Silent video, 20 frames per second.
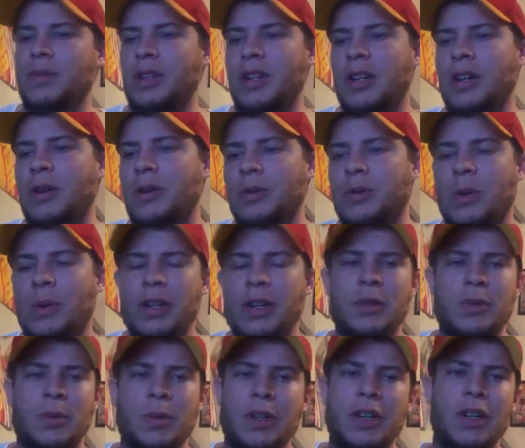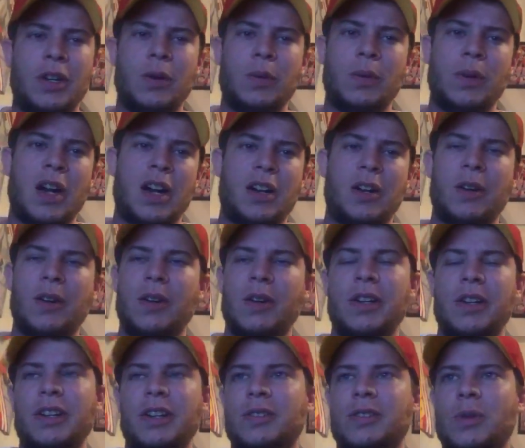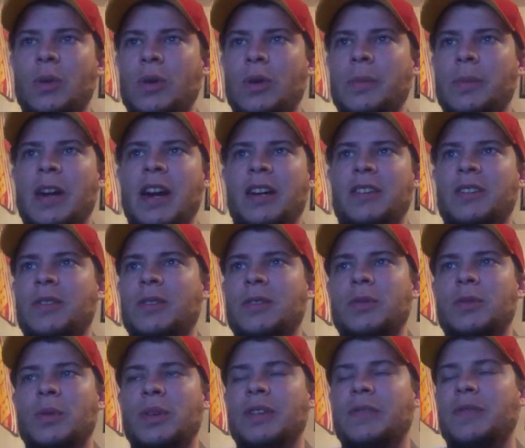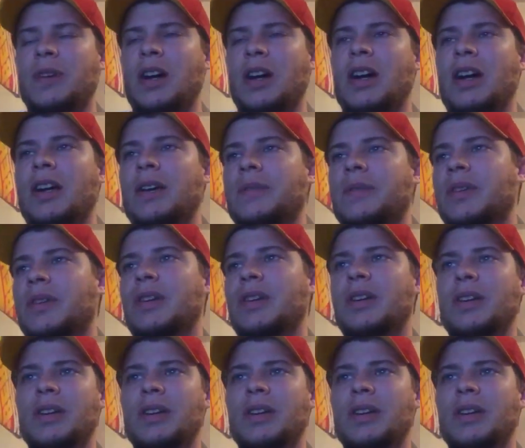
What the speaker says: 23-0 record against quarterbacks under 25.